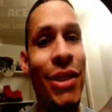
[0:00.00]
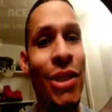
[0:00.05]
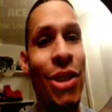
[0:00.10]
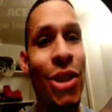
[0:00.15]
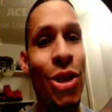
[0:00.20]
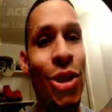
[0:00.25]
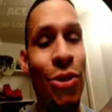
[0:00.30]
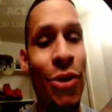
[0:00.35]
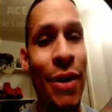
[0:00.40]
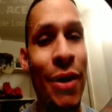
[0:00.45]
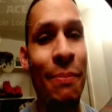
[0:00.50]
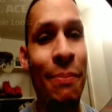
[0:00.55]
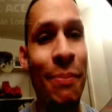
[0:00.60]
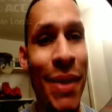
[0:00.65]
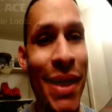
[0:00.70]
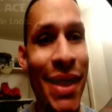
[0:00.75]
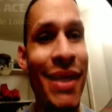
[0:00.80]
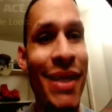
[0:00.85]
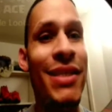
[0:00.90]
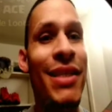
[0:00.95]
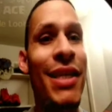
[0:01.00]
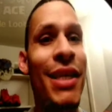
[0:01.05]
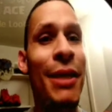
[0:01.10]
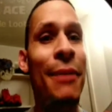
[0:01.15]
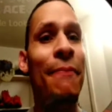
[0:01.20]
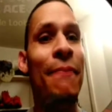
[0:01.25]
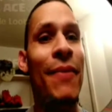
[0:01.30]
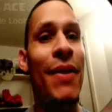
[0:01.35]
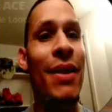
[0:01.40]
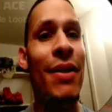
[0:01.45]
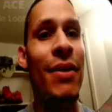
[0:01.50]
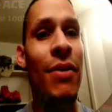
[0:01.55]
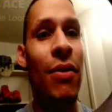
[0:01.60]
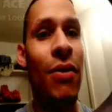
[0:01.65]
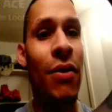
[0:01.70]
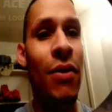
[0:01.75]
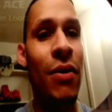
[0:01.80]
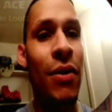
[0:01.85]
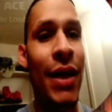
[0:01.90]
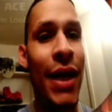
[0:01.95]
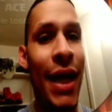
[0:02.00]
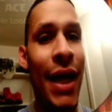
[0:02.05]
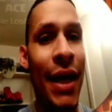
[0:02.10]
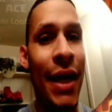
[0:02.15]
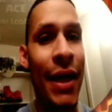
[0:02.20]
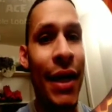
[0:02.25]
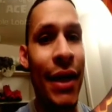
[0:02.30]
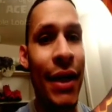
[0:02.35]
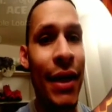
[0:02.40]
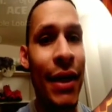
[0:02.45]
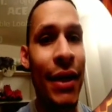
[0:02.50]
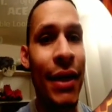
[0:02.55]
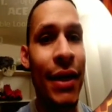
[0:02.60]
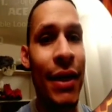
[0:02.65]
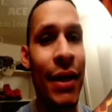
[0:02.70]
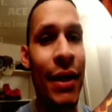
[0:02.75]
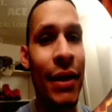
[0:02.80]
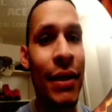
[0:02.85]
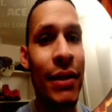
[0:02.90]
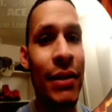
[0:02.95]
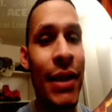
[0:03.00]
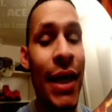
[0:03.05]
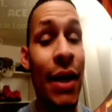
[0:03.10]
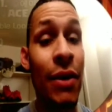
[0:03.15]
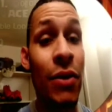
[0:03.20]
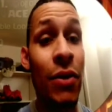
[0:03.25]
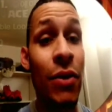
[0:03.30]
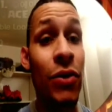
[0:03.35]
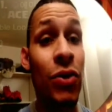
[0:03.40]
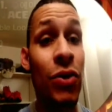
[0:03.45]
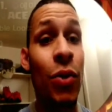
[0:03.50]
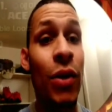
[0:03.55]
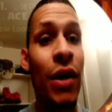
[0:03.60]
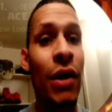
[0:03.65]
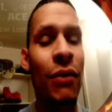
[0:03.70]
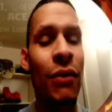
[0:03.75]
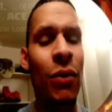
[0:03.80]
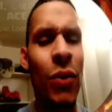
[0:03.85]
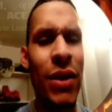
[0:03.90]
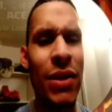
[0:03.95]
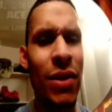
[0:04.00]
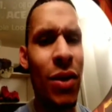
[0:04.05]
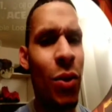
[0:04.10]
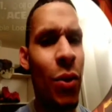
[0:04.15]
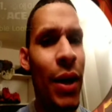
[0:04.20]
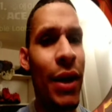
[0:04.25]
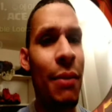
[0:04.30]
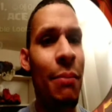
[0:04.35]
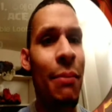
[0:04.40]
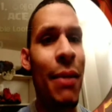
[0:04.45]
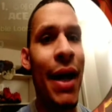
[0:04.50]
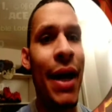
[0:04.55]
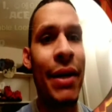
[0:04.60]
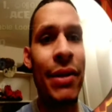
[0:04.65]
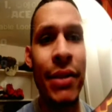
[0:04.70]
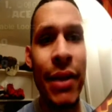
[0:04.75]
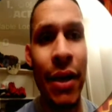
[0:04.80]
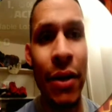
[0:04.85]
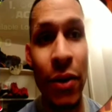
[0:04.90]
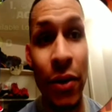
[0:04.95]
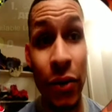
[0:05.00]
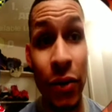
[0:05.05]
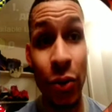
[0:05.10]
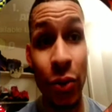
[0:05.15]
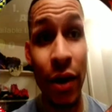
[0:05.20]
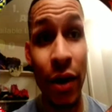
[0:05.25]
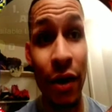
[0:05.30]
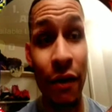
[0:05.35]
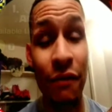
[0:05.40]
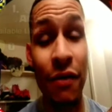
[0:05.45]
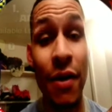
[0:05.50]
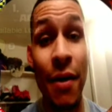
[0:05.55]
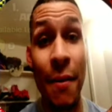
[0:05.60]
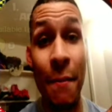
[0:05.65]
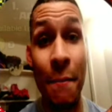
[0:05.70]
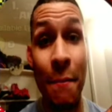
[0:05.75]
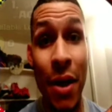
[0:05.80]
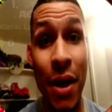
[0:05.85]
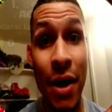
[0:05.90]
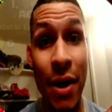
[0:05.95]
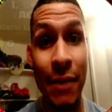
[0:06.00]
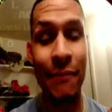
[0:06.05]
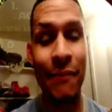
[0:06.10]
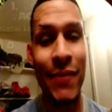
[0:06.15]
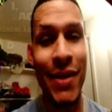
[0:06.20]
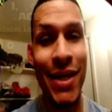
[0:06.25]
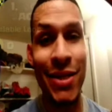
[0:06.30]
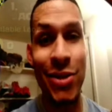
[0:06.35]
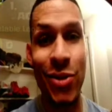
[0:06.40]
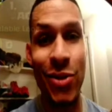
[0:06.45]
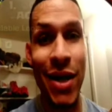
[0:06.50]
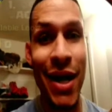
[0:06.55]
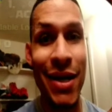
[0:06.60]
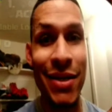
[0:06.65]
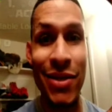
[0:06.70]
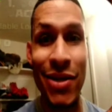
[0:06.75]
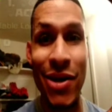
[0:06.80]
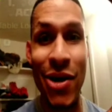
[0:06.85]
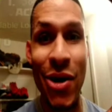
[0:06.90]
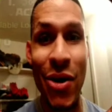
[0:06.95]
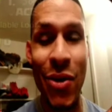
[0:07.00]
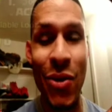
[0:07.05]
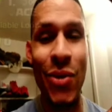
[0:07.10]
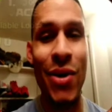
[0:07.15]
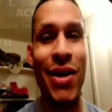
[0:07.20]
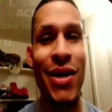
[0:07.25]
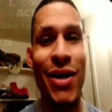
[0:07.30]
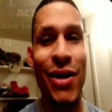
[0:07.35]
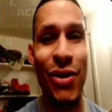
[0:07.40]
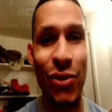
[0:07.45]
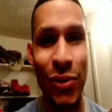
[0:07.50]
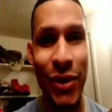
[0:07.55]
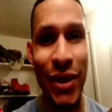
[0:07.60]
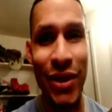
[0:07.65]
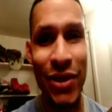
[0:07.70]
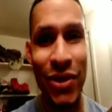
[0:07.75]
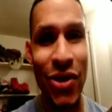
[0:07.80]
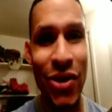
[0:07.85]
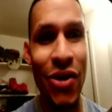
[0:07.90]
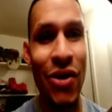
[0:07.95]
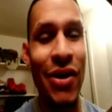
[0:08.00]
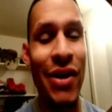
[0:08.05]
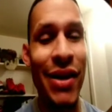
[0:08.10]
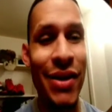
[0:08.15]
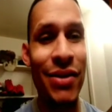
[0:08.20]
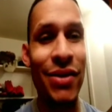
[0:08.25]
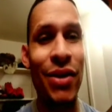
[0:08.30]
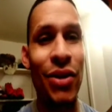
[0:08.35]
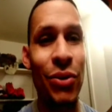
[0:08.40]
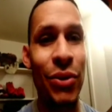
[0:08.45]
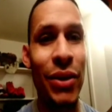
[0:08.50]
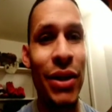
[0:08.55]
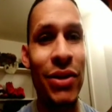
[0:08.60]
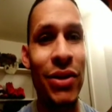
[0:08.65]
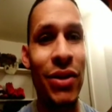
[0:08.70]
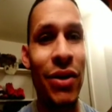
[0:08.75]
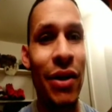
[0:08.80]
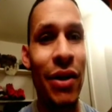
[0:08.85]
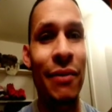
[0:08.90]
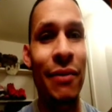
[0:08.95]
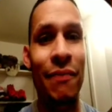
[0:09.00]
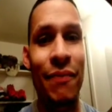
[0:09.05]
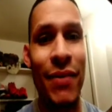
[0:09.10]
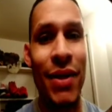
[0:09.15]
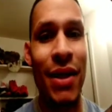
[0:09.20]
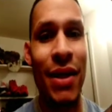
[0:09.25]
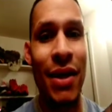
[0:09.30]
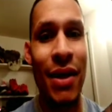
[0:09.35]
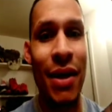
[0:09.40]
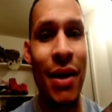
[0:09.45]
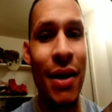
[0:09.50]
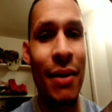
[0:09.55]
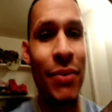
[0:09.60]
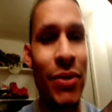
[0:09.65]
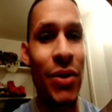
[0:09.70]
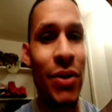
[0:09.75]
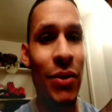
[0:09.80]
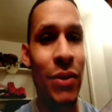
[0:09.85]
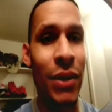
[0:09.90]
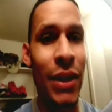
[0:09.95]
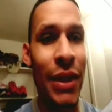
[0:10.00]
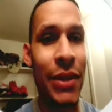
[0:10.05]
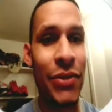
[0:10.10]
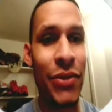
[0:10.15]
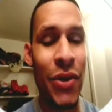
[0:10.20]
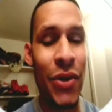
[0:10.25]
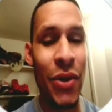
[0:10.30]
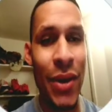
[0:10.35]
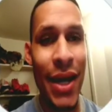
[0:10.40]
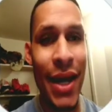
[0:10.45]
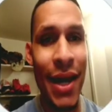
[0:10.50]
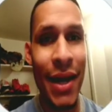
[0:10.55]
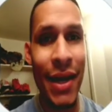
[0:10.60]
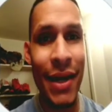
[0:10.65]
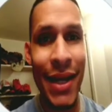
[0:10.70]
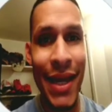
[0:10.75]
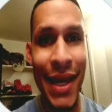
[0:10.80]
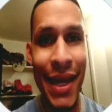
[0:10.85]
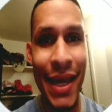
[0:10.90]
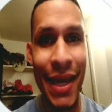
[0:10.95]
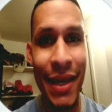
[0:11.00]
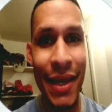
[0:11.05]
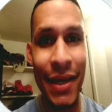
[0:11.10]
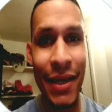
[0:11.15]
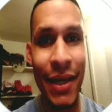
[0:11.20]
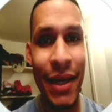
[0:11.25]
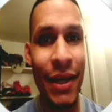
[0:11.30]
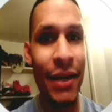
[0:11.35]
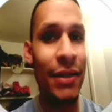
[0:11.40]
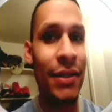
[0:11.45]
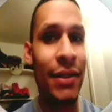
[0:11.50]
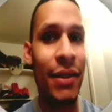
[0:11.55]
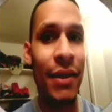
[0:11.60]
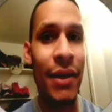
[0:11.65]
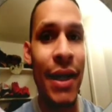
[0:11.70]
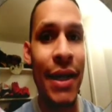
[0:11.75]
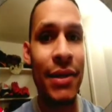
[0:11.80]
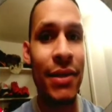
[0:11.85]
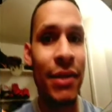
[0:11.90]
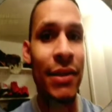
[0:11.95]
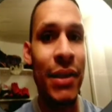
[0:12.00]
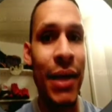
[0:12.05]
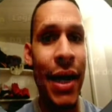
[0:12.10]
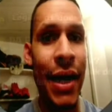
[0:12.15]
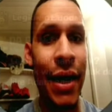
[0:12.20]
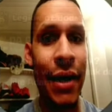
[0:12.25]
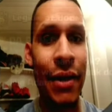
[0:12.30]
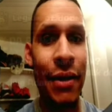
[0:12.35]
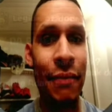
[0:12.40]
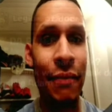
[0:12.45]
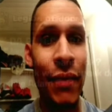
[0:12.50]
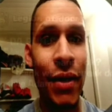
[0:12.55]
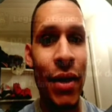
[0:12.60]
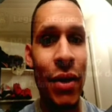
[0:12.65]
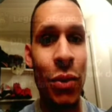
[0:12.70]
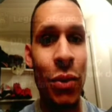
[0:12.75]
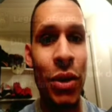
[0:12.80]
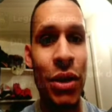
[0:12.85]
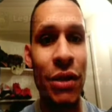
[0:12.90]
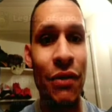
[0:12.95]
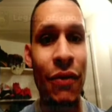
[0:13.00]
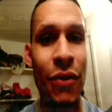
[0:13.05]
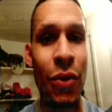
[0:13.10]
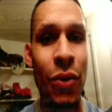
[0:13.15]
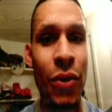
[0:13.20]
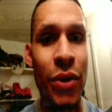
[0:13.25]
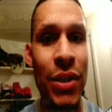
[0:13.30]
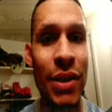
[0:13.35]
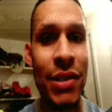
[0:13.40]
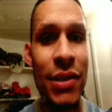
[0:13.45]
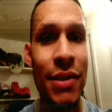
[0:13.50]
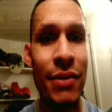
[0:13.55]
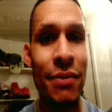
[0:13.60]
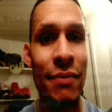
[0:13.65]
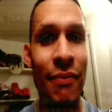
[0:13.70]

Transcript: trip peasy on a Town Hall 12. It wasn't quite a max Town Hall 12, but as you guys know, 3-star is a 3-star. So let's go ahead and get into the next attack, which of course